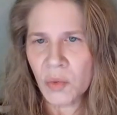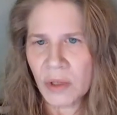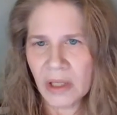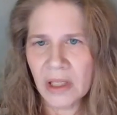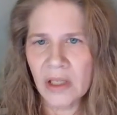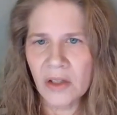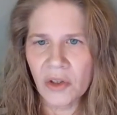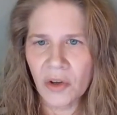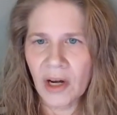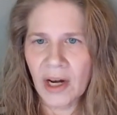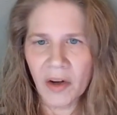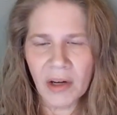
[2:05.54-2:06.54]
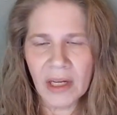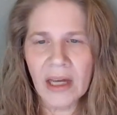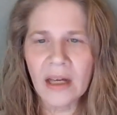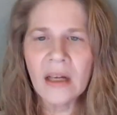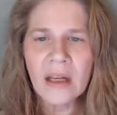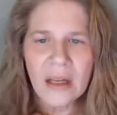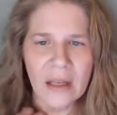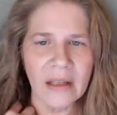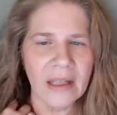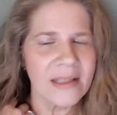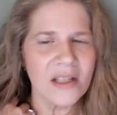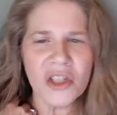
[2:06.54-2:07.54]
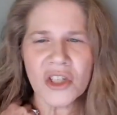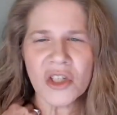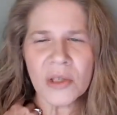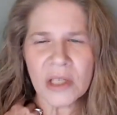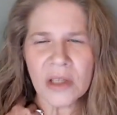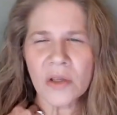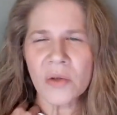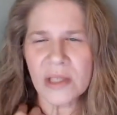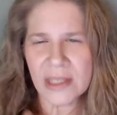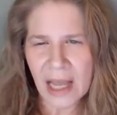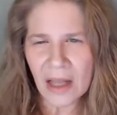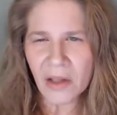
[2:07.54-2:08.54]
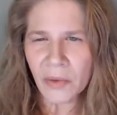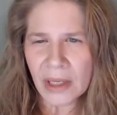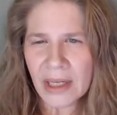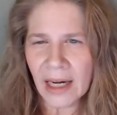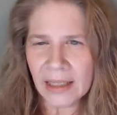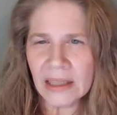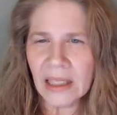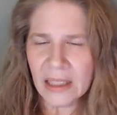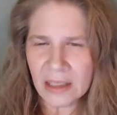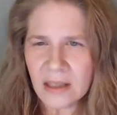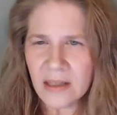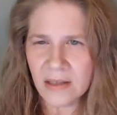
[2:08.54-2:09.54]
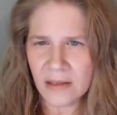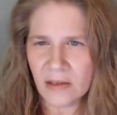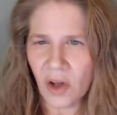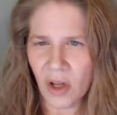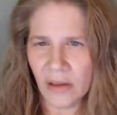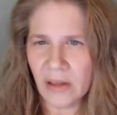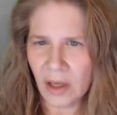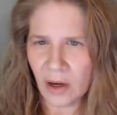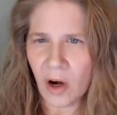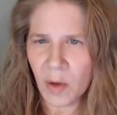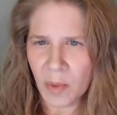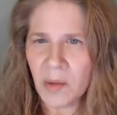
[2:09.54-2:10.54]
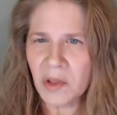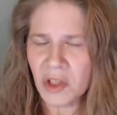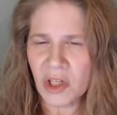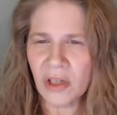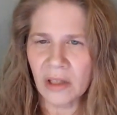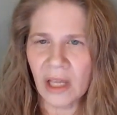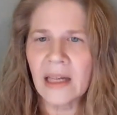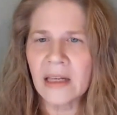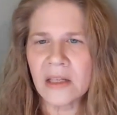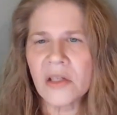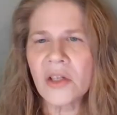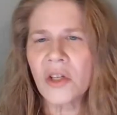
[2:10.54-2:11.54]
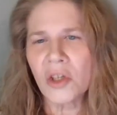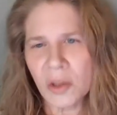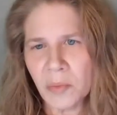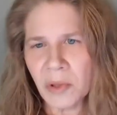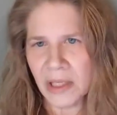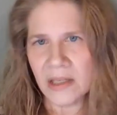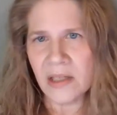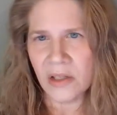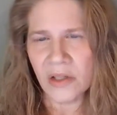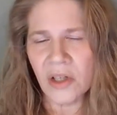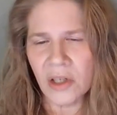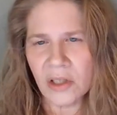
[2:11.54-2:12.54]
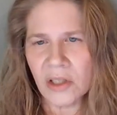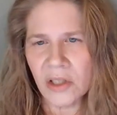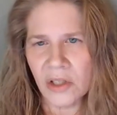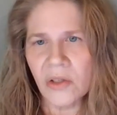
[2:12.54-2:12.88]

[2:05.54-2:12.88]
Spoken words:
within your area. And like I said, just using those salary guidelines that are published online is a good place to start to do